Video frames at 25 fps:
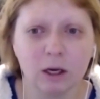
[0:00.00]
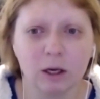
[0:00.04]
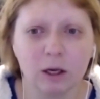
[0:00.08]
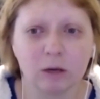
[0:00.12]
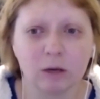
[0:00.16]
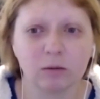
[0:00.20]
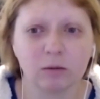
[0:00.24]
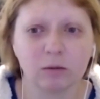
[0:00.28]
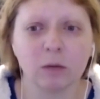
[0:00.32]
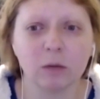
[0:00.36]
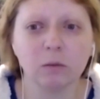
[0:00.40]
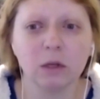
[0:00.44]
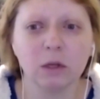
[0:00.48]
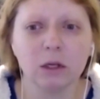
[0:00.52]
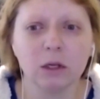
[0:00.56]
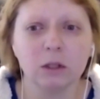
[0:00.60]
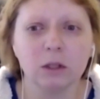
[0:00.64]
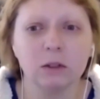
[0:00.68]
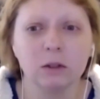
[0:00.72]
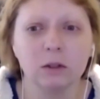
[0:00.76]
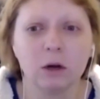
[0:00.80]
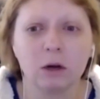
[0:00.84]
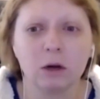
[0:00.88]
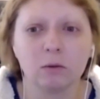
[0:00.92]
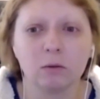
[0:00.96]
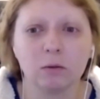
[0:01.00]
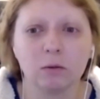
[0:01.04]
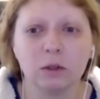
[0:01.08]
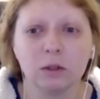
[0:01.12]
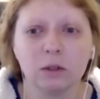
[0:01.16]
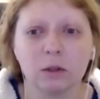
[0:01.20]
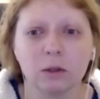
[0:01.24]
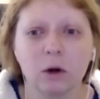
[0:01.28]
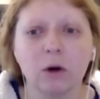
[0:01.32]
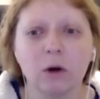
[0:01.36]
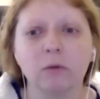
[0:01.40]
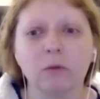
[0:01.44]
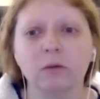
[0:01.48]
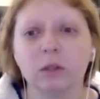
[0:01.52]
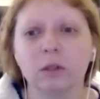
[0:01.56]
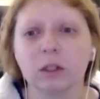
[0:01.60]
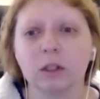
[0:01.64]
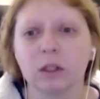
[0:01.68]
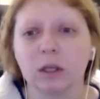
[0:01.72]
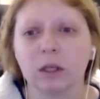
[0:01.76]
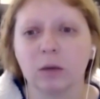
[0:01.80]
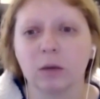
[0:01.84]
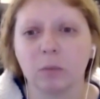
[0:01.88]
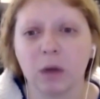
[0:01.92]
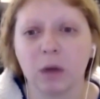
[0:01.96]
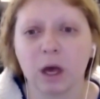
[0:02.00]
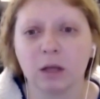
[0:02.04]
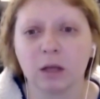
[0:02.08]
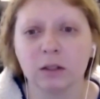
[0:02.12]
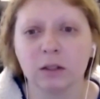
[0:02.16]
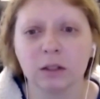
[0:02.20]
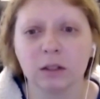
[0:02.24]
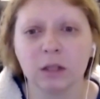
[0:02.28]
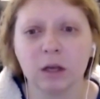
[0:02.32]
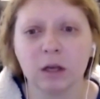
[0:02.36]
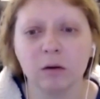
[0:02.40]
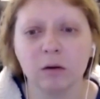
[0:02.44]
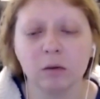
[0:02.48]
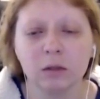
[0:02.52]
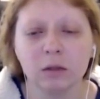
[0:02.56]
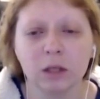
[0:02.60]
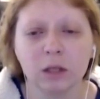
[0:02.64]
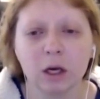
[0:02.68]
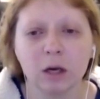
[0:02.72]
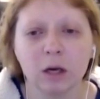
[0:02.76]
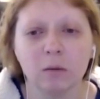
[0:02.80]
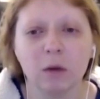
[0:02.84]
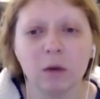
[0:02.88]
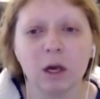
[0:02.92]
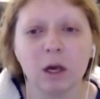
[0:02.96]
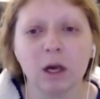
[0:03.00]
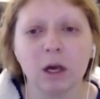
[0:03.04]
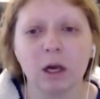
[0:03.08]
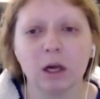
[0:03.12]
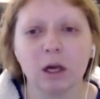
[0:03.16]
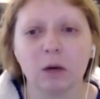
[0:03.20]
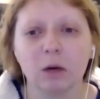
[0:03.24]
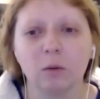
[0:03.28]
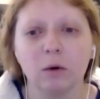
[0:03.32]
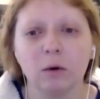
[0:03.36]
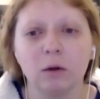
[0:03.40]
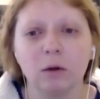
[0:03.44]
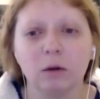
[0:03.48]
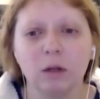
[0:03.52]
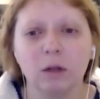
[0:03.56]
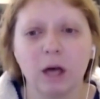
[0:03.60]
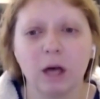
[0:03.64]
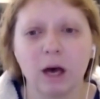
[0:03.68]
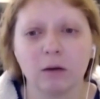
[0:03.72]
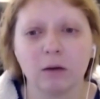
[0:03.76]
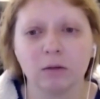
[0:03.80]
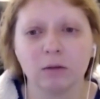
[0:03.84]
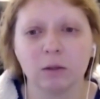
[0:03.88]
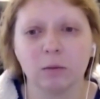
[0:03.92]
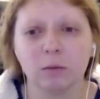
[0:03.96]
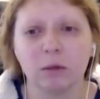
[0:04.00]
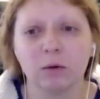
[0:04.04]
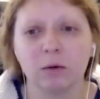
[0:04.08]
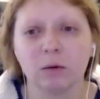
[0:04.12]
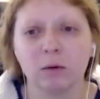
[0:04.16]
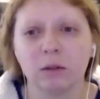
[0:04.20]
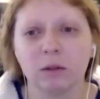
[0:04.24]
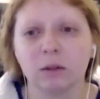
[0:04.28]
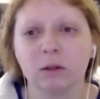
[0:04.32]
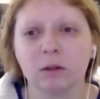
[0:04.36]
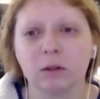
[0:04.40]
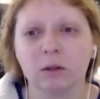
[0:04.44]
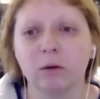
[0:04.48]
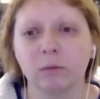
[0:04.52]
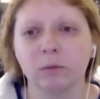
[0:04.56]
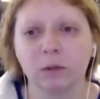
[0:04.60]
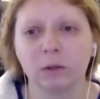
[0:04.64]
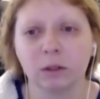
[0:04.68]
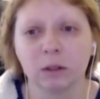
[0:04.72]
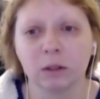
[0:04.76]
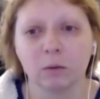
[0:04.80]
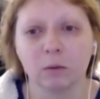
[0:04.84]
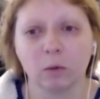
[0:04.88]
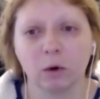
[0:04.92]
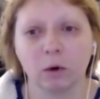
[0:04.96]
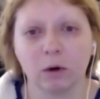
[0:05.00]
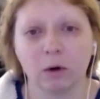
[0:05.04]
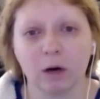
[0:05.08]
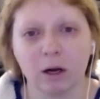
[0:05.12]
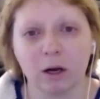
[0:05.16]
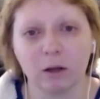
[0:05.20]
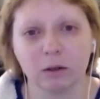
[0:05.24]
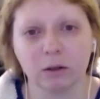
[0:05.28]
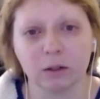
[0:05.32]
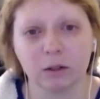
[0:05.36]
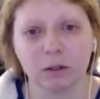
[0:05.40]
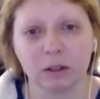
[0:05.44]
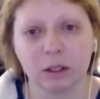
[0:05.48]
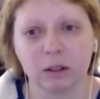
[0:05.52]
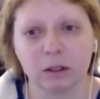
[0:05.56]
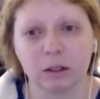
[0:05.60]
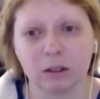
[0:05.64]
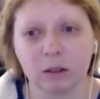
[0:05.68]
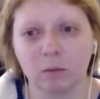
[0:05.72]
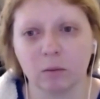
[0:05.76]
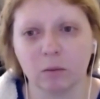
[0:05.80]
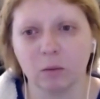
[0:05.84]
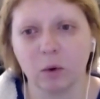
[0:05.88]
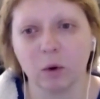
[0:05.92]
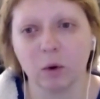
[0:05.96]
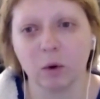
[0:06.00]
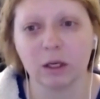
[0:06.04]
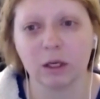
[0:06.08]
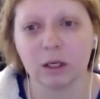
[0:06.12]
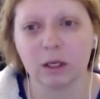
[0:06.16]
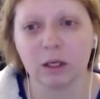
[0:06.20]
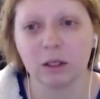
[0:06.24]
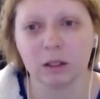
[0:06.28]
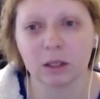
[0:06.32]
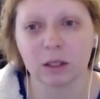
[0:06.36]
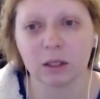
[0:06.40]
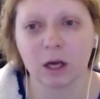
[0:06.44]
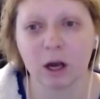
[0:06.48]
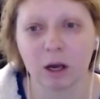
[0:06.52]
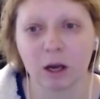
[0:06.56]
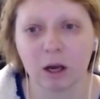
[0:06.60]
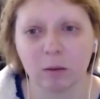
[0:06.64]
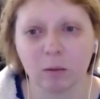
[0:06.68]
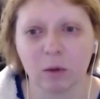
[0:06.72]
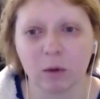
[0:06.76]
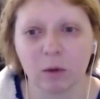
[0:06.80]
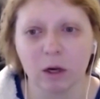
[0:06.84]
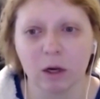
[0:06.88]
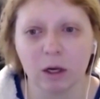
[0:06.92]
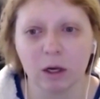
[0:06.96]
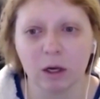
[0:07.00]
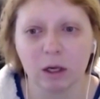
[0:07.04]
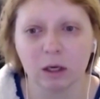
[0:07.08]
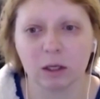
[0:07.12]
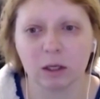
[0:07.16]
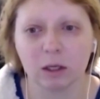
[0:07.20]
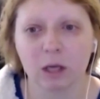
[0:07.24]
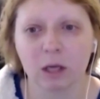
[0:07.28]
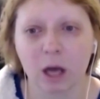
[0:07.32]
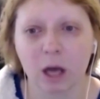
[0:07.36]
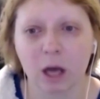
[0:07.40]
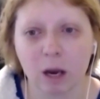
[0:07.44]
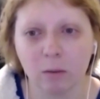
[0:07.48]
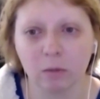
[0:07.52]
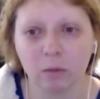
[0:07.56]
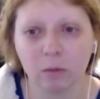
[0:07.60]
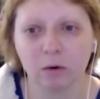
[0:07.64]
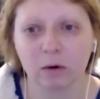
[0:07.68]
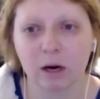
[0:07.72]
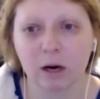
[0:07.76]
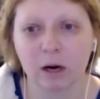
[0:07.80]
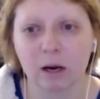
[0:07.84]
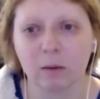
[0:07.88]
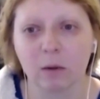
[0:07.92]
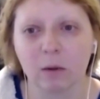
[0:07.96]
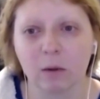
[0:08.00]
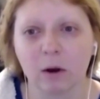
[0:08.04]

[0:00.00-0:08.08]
If something is not resolved in a past lifetime, it will have to be resolved somewhere else at some point in time, in a time frame.